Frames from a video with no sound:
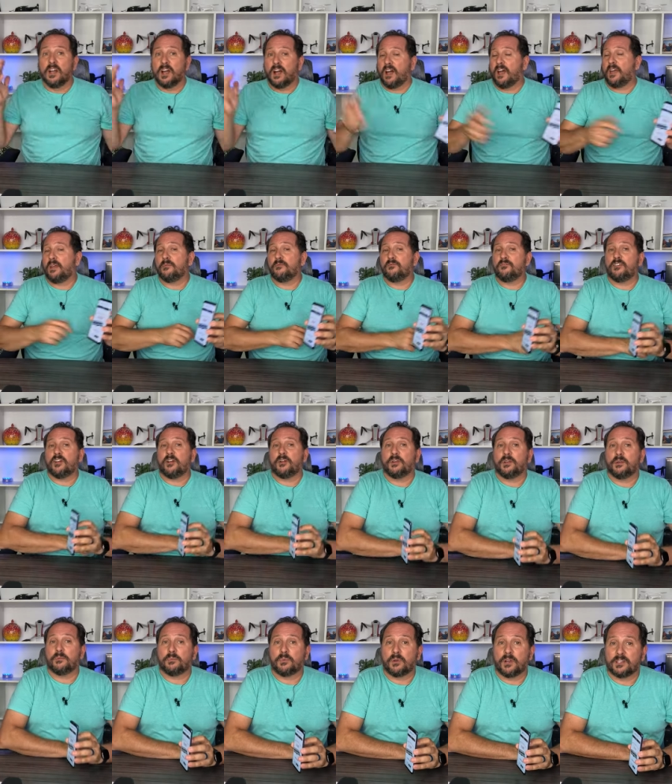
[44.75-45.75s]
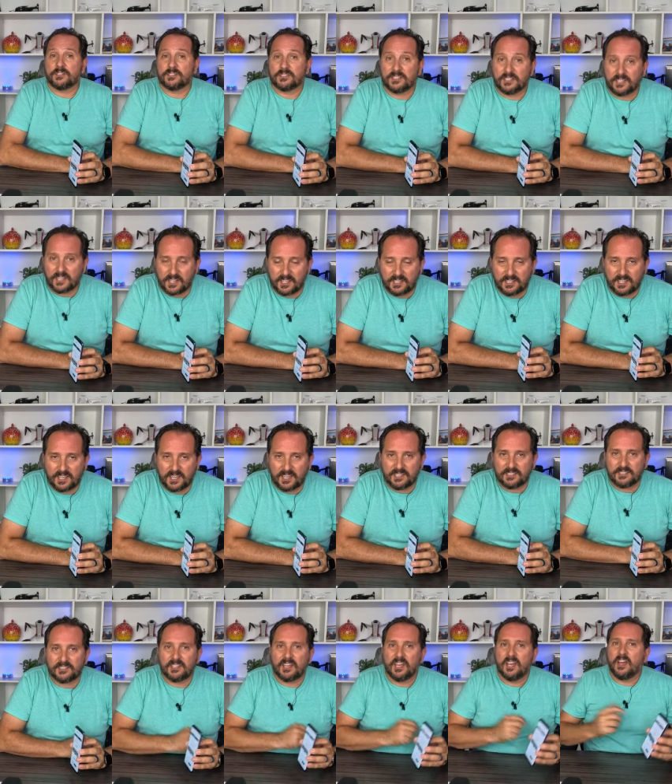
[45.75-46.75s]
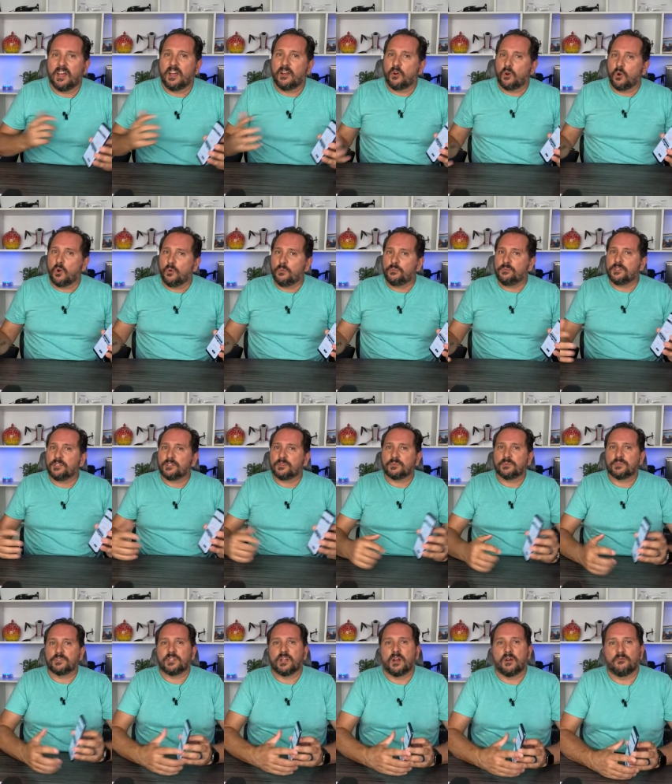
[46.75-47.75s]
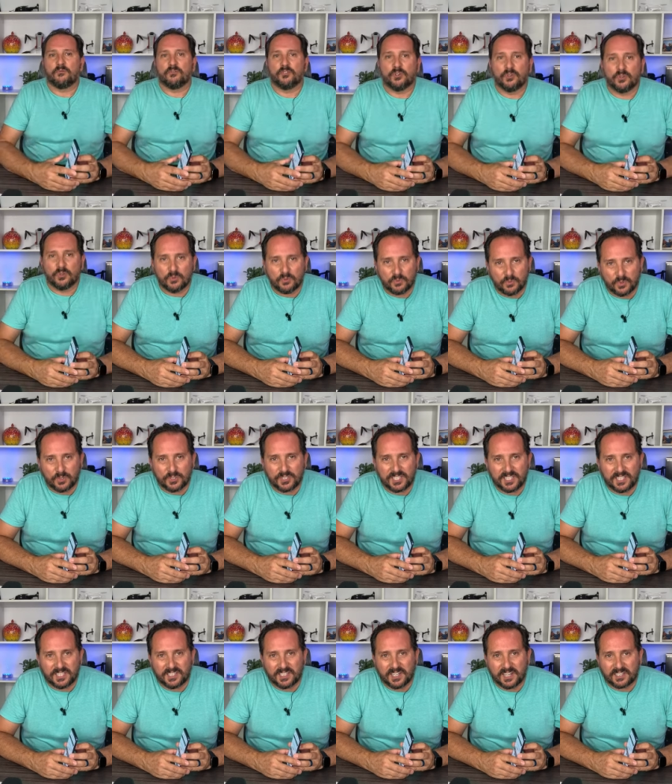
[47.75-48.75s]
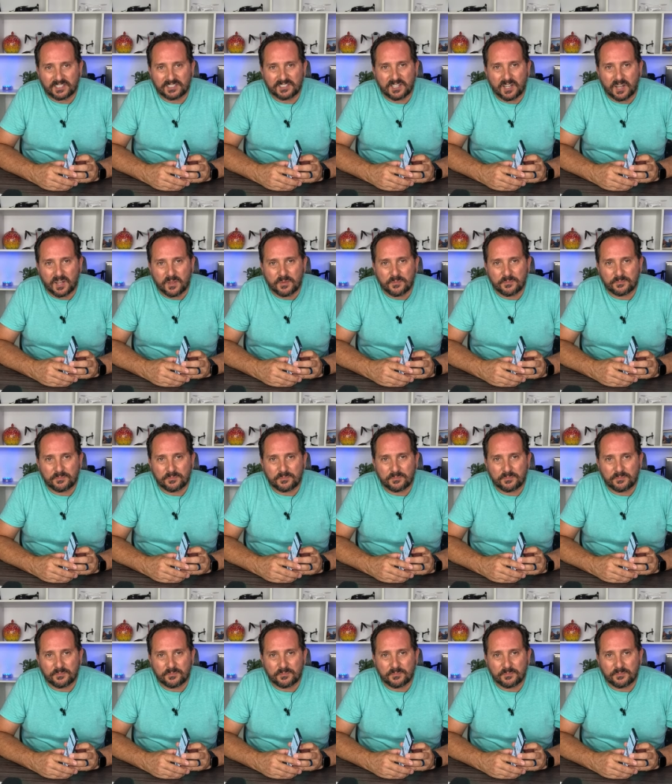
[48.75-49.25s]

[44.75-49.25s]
I am very impressed. In any case, hope this was helpful. We'll see you next time.